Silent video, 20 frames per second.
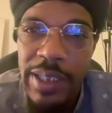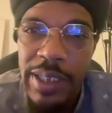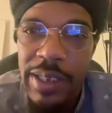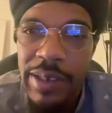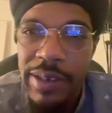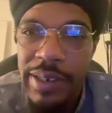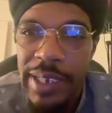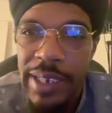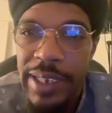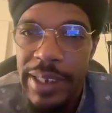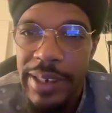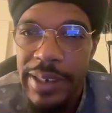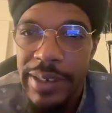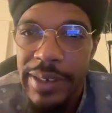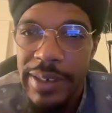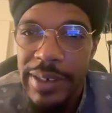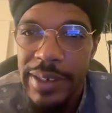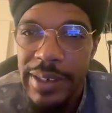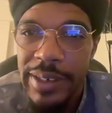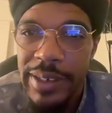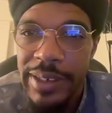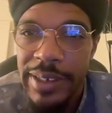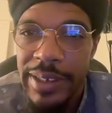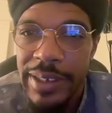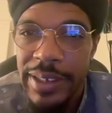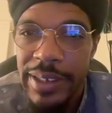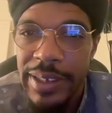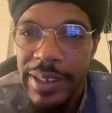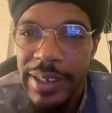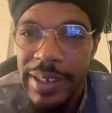Okay.
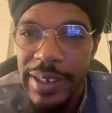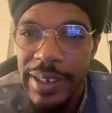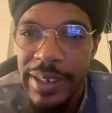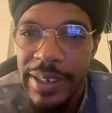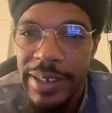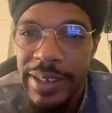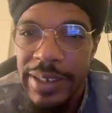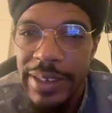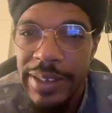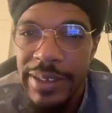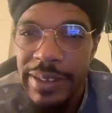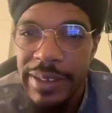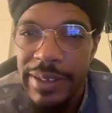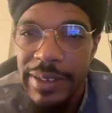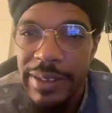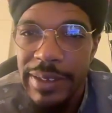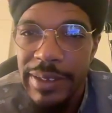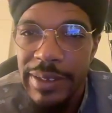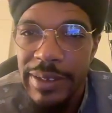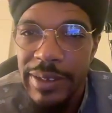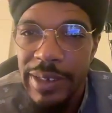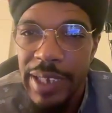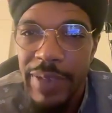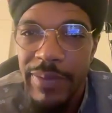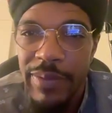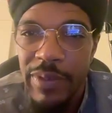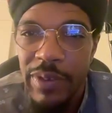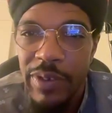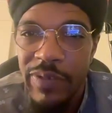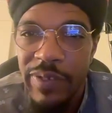And then this is, you have
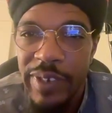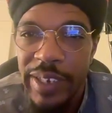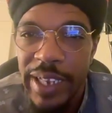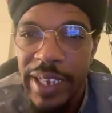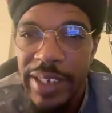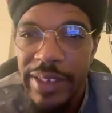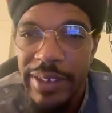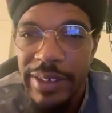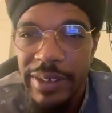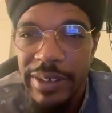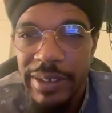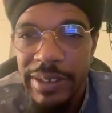notifications.